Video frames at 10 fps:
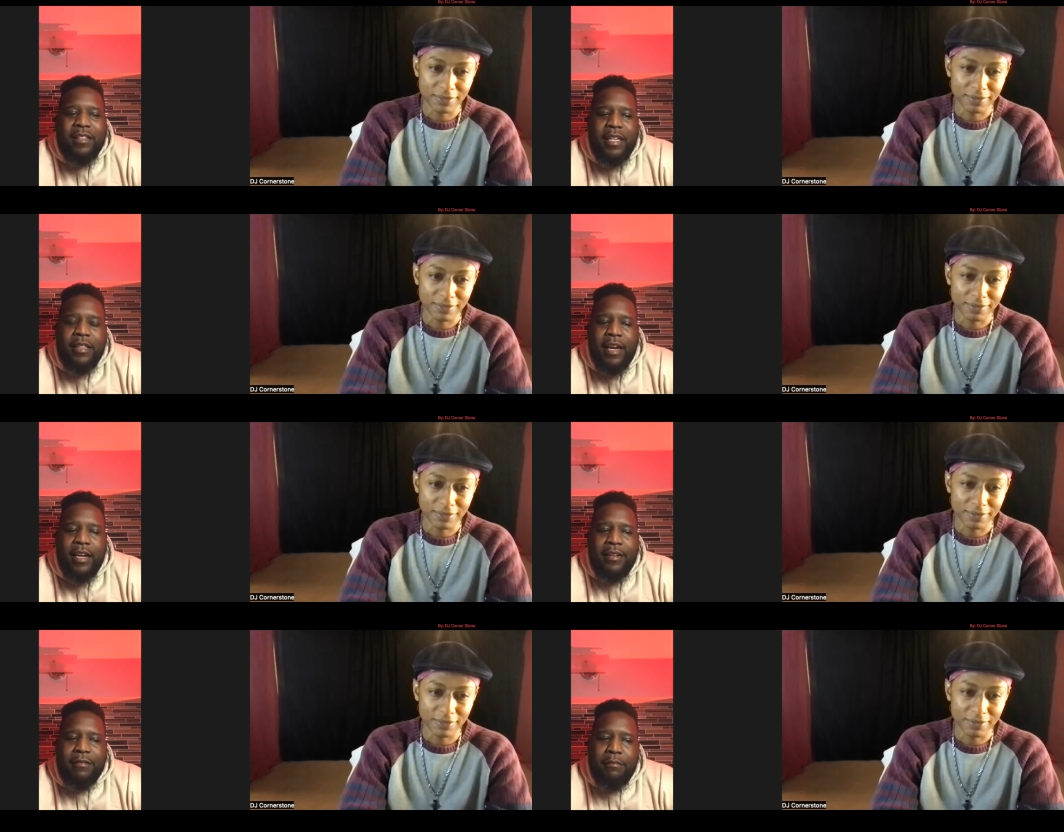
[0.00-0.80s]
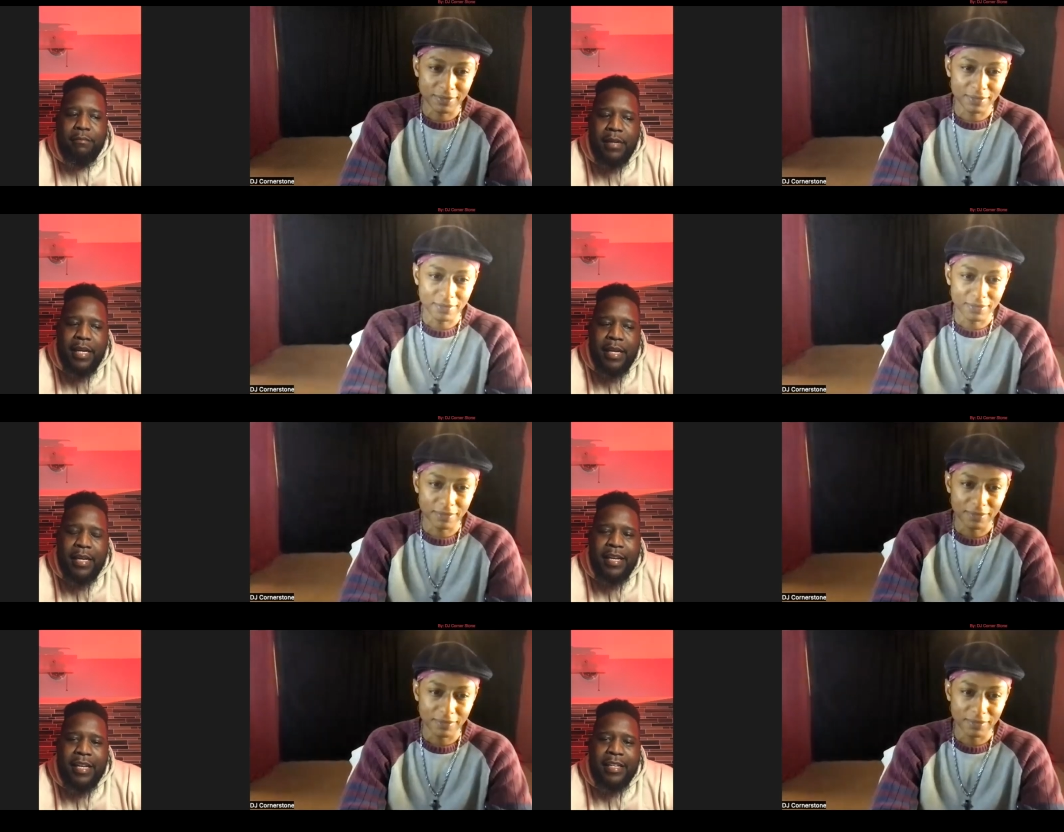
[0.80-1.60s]
Speaker 1: They like,
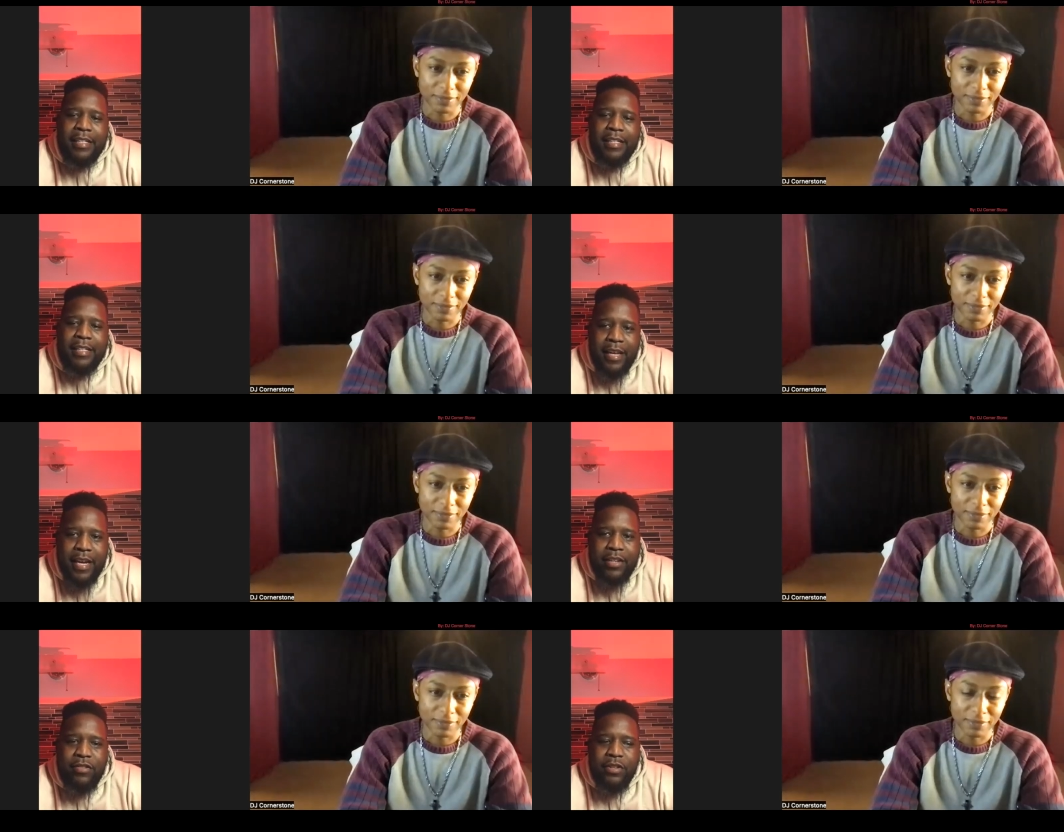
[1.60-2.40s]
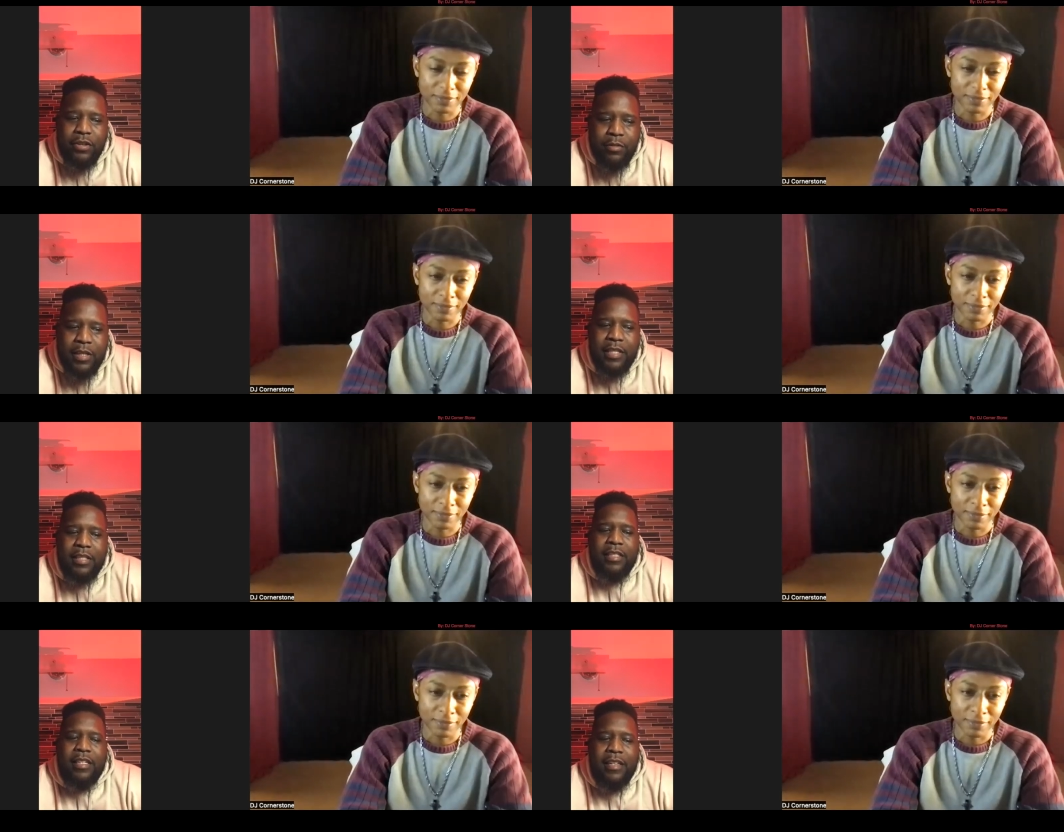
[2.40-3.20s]
man, they like, you know what?
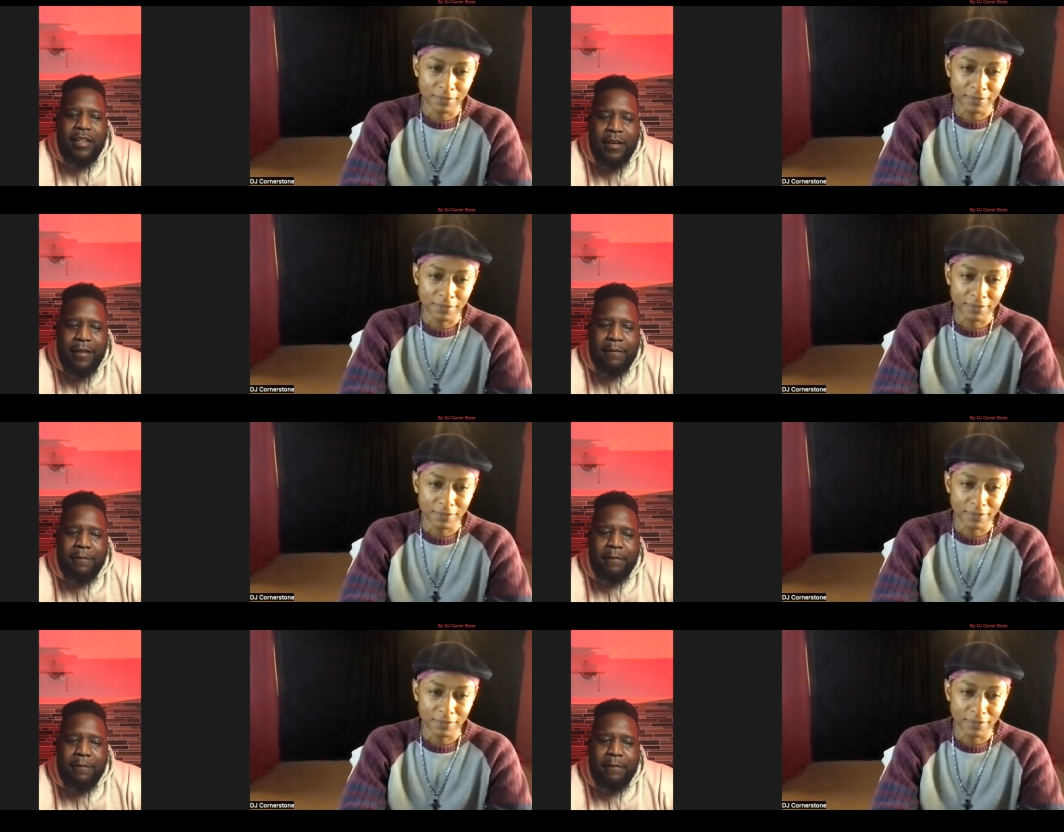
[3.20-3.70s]
Um,